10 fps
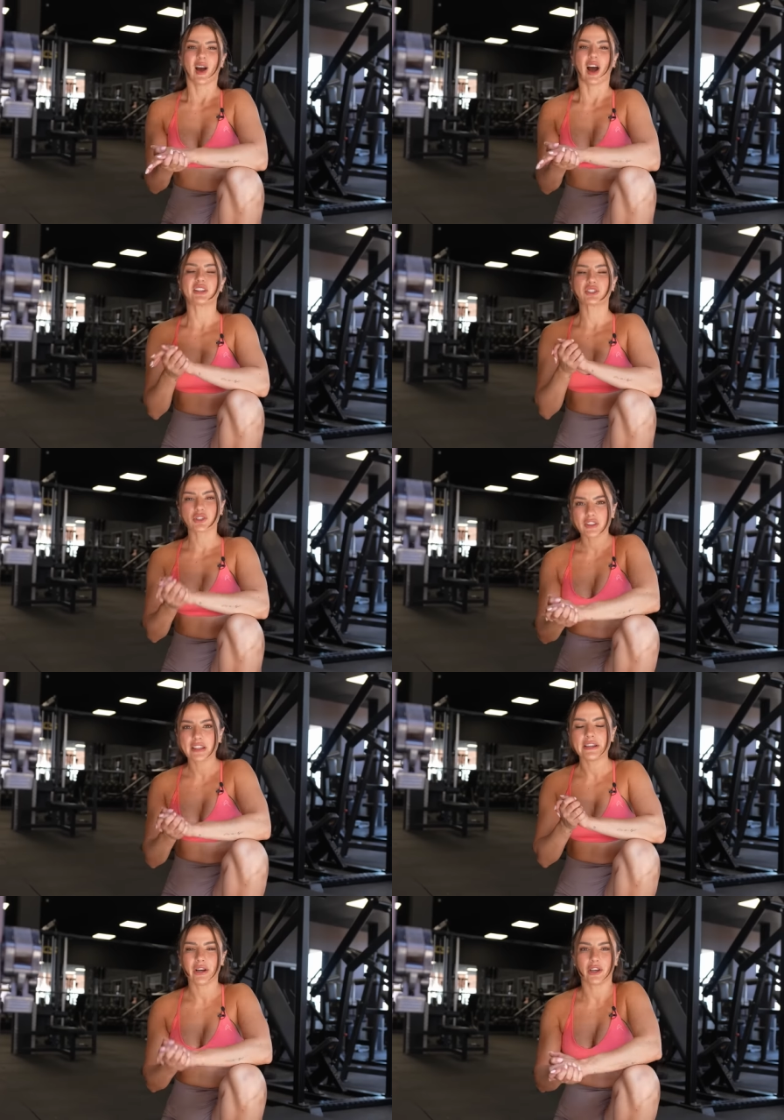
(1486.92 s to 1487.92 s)
I
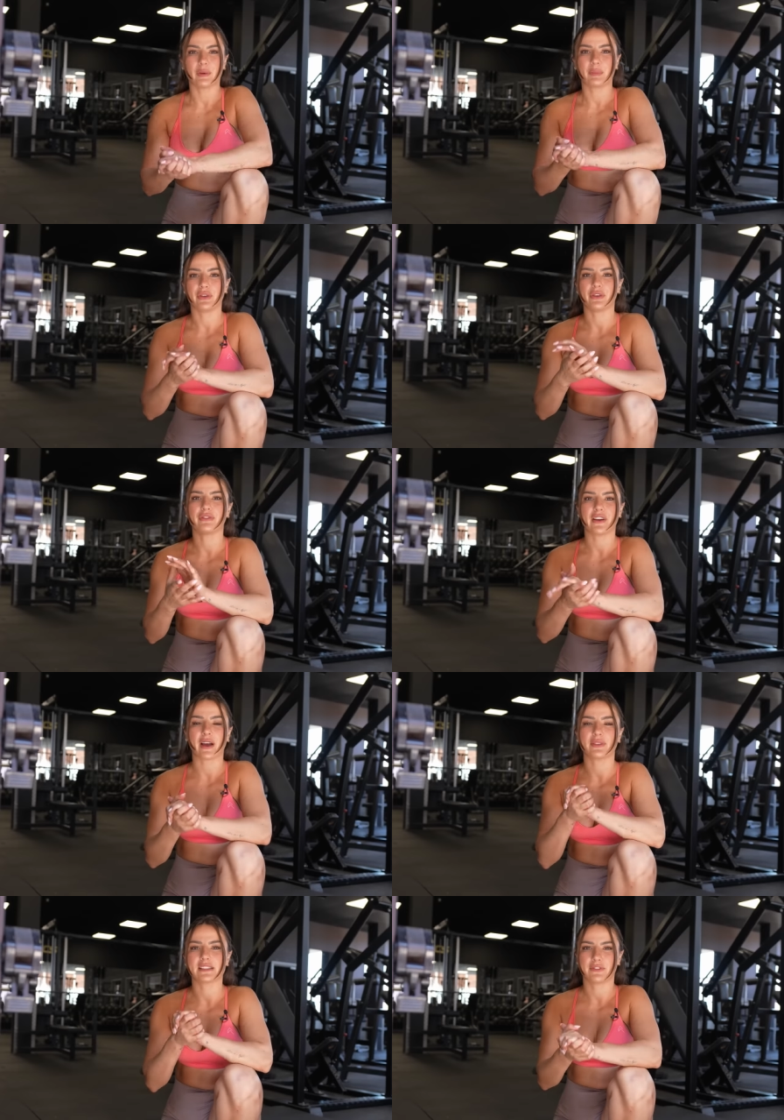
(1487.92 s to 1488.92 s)
truly hope you
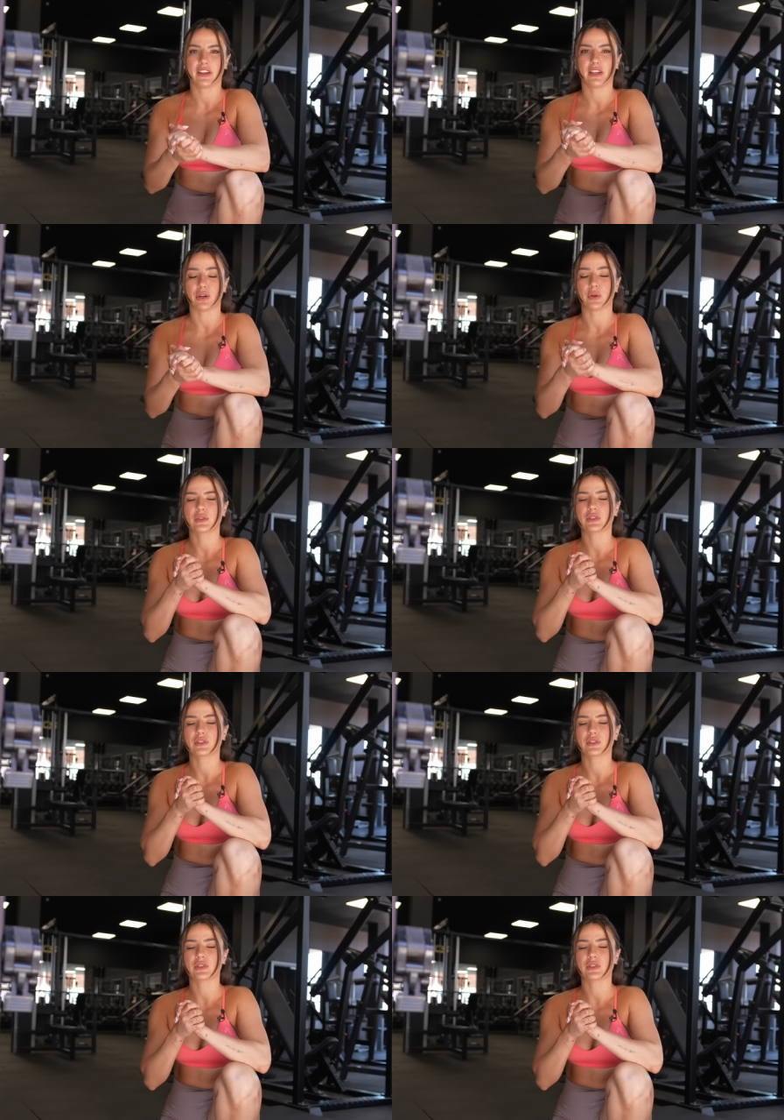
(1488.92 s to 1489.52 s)
found this video